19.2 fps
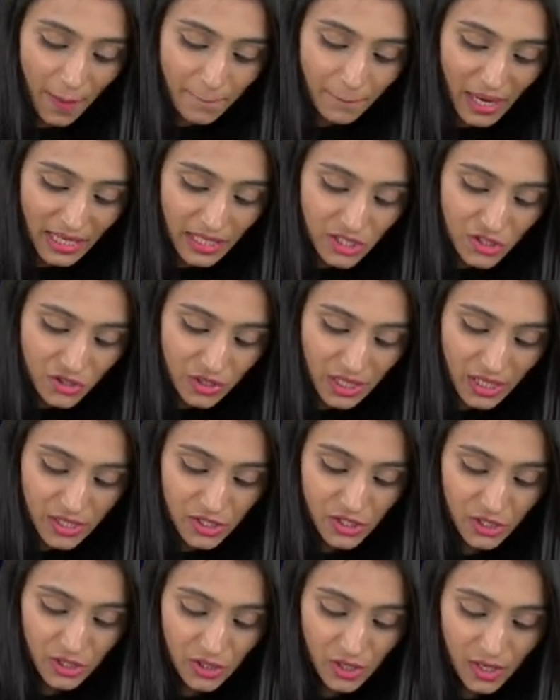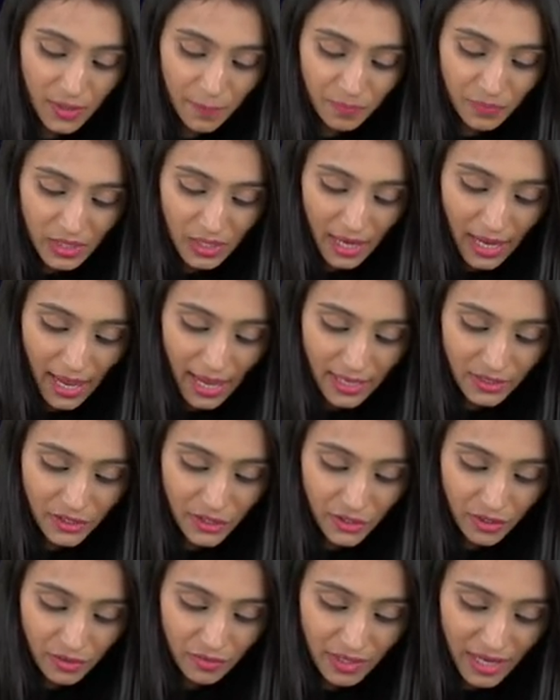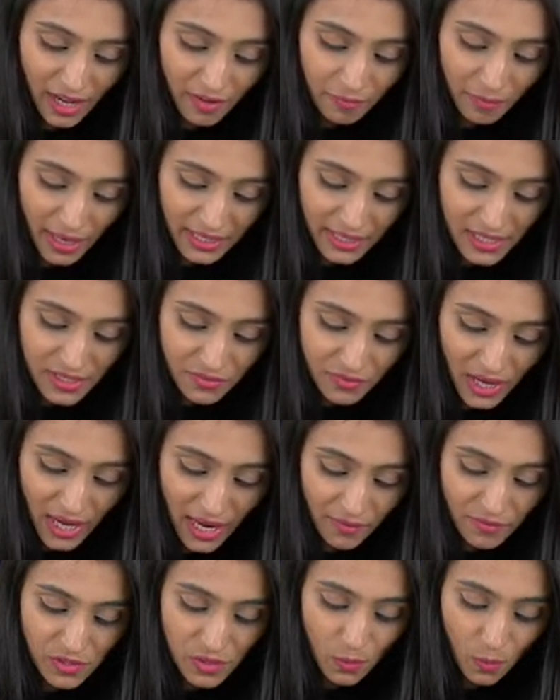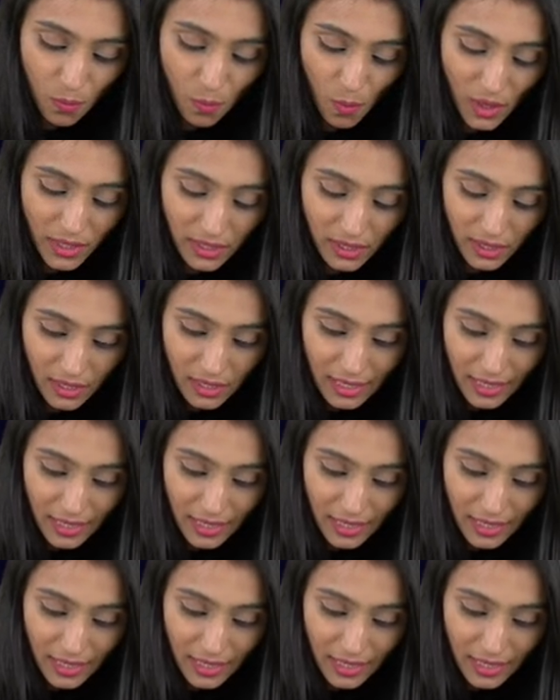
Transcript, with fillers: minus three is here, and here we have minus five. So what